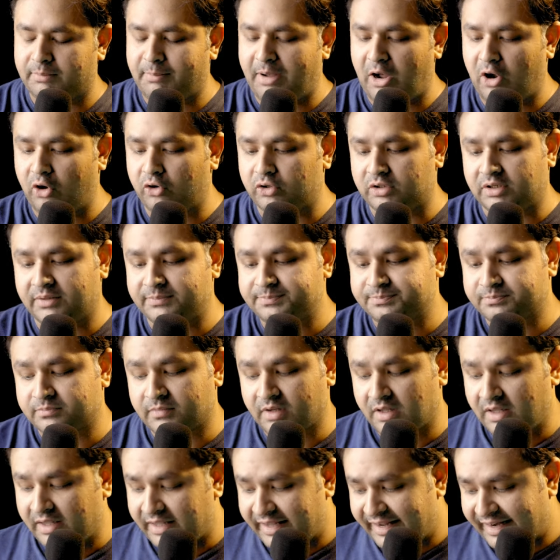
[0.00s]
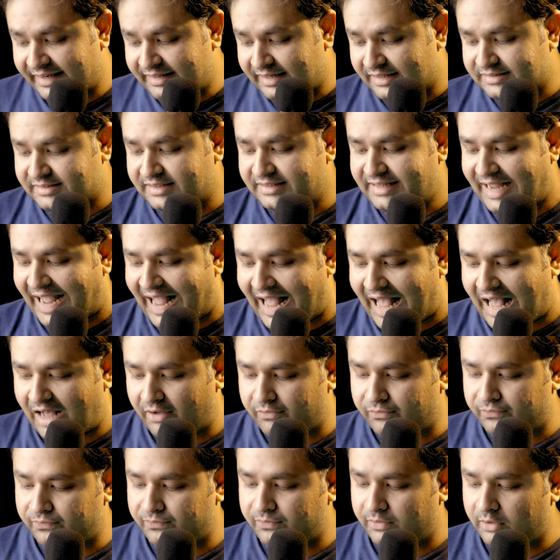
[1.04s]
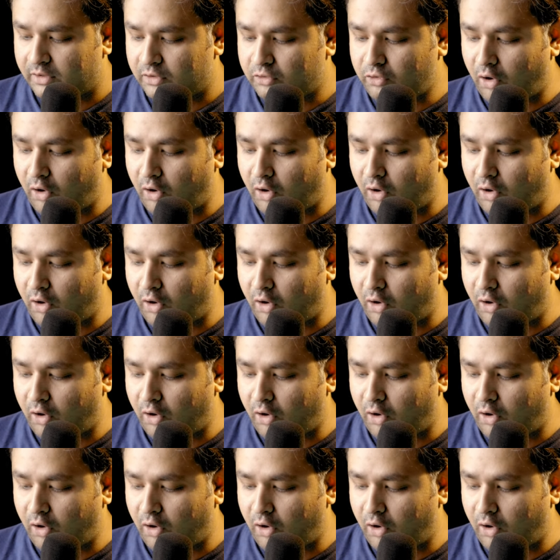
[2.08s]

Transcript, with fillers: about he doesn't have